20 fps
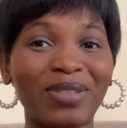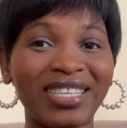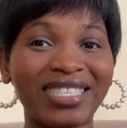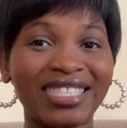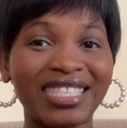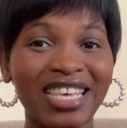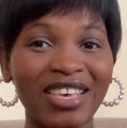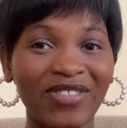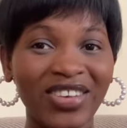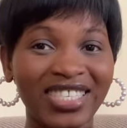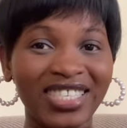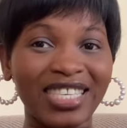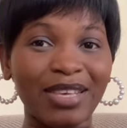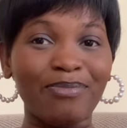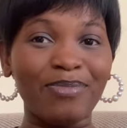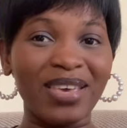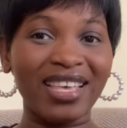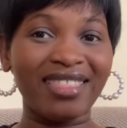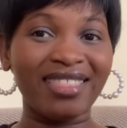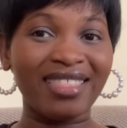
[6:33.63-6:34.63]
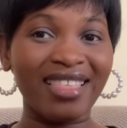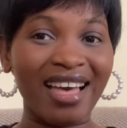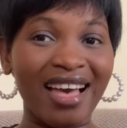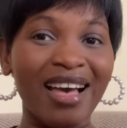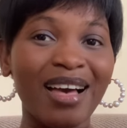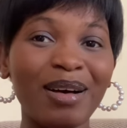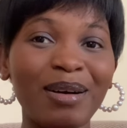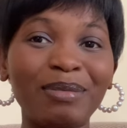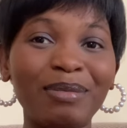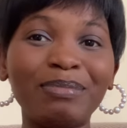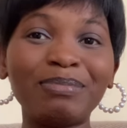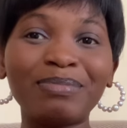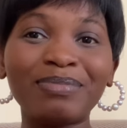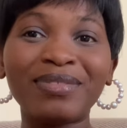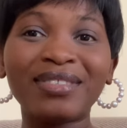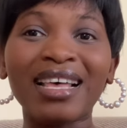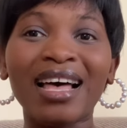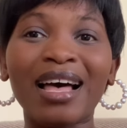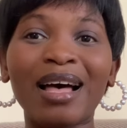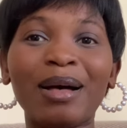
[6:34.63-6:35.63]
please give it a big
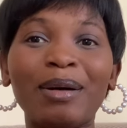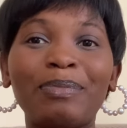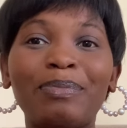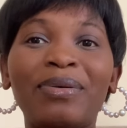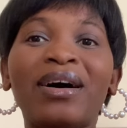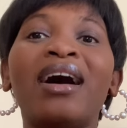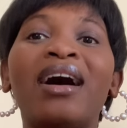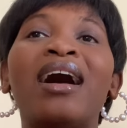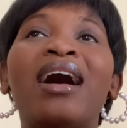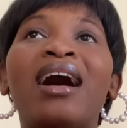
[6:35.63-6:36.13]
thumbs up.